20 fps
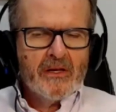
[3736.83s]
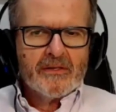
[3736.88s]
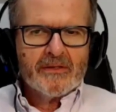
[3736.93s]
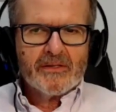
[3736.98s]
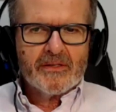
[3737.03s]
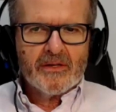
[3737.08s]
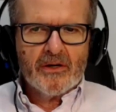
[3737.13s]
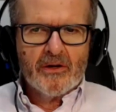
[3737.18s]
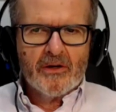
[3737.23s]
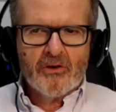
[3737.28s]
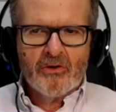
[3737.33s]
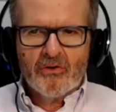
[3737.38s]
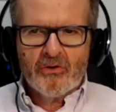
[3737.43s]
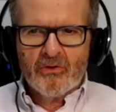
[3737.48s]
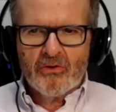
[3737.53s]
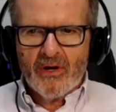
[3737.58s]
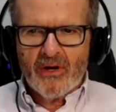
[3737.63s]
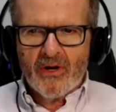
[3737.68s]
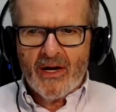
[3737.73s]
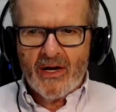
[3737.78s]

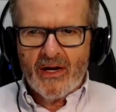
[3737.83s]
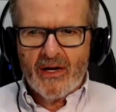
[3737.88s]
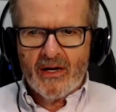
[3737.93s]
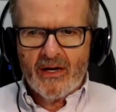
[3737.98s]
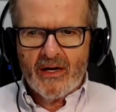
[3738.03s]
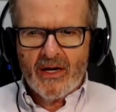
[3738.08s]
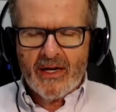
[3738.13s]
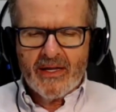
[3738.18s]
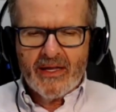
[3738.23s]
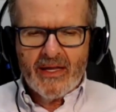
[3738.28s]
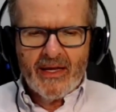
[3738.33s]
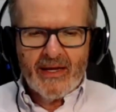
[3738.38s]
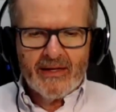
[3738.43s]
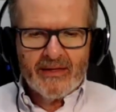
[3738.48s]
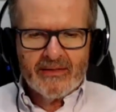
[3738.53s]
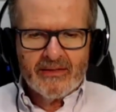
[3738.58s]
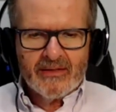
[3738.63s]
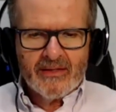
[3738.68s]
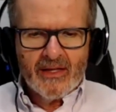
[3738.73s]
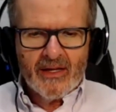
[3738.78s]
So uh,
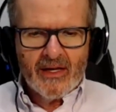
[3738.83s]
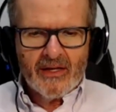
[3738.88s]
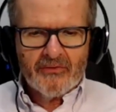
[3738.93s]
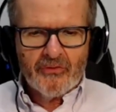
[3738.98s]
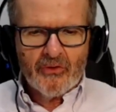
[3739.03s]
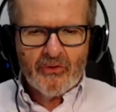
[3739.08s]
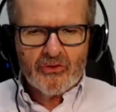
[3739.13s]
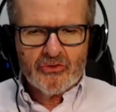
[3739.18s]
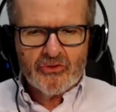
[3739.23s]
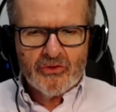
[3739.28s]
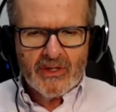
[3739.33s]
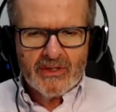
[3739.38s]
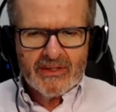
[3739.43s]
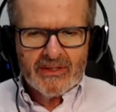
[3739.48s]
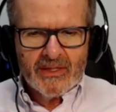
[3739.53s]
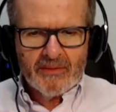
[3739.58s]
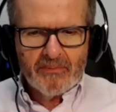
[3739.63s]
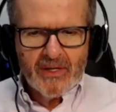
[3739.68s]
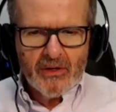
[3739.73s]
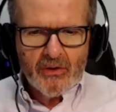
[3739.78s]
again,
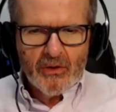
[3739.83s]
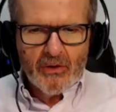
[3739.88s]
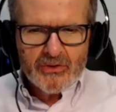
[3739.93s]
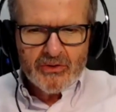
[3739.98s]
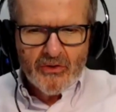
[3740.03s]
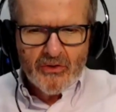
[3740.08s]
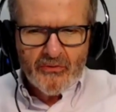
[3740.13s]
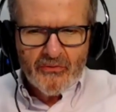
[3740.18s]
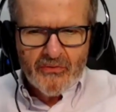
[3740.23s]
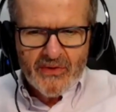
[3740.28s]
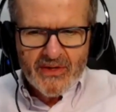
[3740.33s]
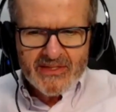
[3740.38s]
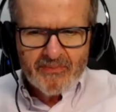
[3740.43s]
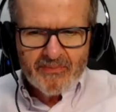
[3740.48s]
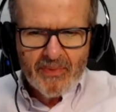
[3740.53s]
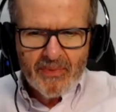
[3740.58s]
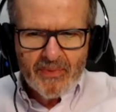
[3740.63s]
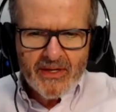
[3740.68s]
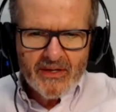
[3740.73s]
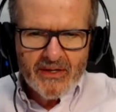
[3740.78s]
unfortunately, because of uh,
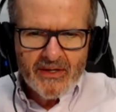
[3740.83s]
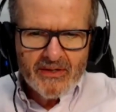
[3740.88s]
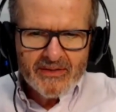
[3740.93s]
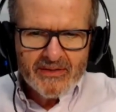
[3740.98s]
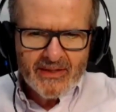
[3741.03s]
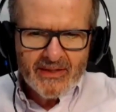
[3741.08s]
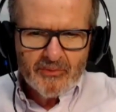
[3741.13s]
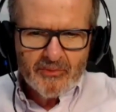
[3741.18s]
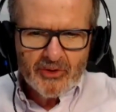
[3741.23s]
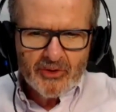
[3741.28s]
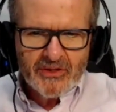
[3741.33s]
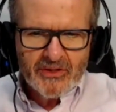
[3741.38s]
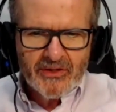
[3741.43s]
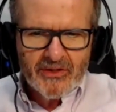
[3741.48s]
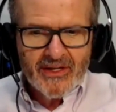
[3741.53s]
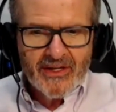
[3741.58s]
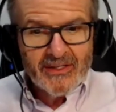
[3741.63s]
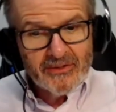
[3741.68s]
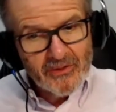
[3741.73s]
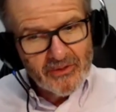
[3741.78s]
speakers and
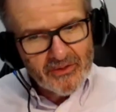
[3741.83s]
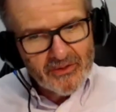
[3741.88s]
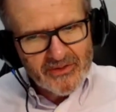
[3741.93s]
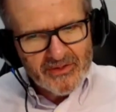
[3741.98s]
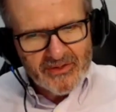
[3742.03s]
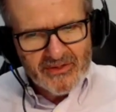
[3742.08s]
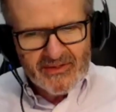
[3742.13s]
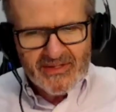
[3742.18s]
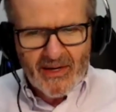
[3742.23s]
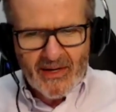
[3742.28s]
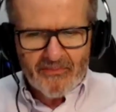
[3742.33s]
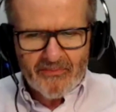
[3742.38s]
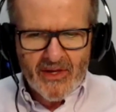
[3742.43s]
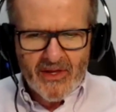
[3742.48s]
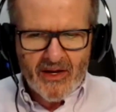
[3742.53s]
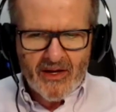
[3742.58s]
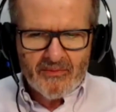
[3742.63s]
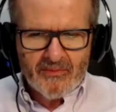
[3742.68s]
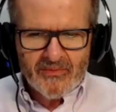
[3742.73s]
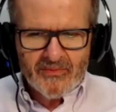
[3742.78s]
moderators,
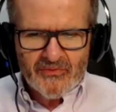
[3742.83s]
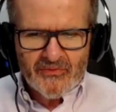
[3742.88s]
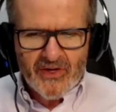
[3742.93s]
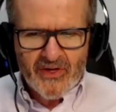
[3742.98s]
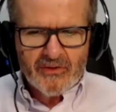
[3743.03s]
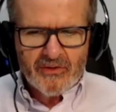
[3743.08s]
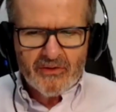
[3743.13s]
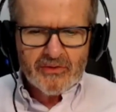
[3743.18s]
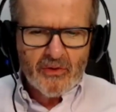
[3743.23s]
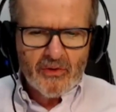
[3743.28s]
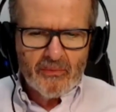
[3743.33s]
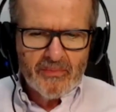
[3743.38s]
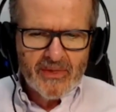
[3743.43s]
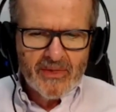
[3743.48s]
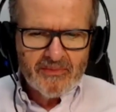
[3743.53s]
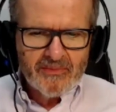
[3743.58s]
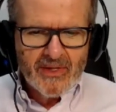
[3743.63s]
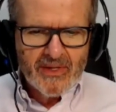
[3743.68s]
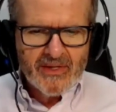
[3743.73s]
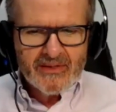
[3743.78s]
sometimes various
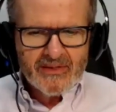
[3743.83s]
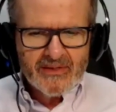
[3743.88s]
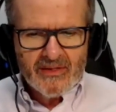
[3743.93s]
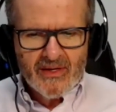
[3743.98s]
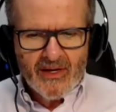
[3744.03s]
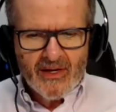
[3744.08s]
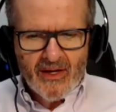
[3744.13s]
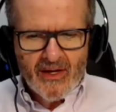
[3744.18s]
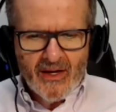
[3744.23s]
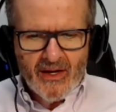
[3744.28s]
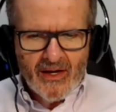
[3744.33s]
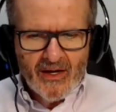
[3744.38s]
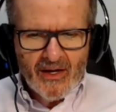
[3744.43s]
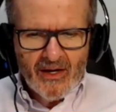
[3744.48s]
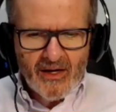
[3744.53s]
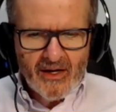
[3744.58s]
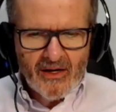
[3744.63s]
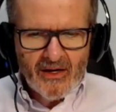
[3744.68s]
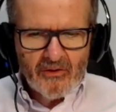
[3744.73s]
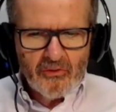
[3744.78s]
commitments,
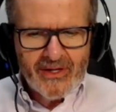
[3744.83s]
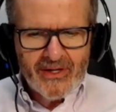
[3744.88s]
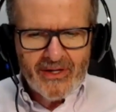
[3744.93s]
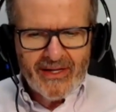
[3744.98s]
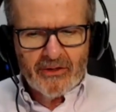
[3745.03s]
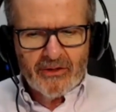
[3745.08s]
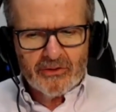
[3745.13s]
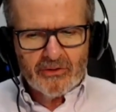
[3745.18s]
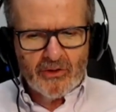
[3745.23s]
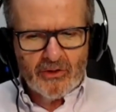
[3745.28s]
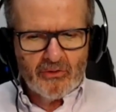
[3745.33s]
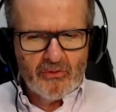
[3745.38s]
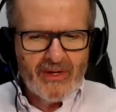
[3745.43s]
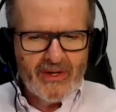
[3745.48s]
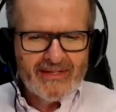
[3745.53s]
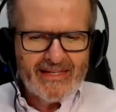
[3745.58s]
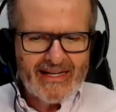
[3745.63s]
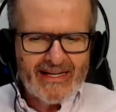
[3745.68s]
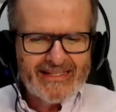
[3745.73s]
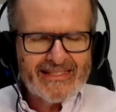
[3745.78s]
uh, we cannot
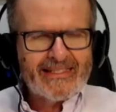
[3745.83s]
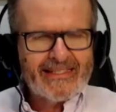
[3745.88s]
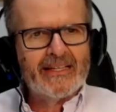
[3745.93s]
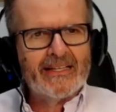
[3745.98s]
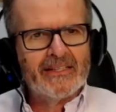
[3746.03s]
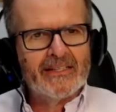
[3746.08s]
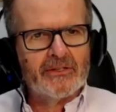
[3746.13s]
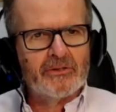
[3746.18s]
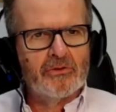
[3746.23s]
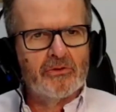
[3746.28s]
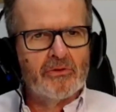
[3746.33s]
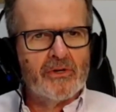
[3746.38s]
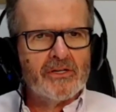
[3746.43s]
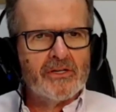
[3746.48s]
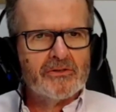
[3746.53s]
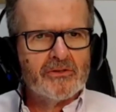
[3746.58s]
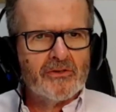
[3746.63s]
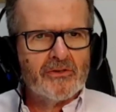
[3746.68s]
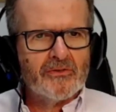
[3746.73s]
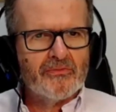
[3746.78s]
always extend the
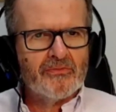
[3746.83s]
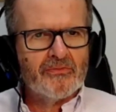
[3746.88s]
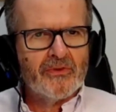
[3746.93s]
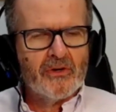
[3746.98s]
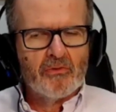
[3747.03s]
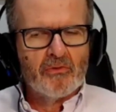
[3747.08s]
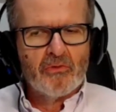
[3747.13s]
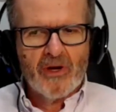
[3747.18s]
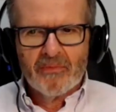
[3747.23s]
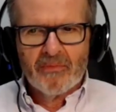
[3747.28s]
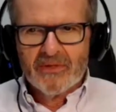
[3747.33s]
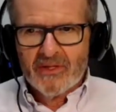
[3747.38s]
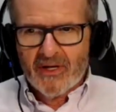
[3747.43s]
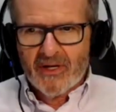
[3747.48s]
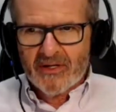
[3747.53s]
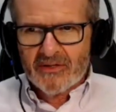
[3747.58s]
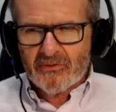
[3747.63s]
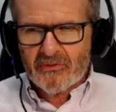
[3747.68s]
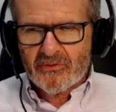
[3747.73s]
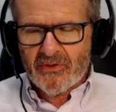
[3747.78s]
duration of uh,
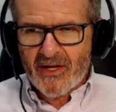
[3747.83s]
webinars.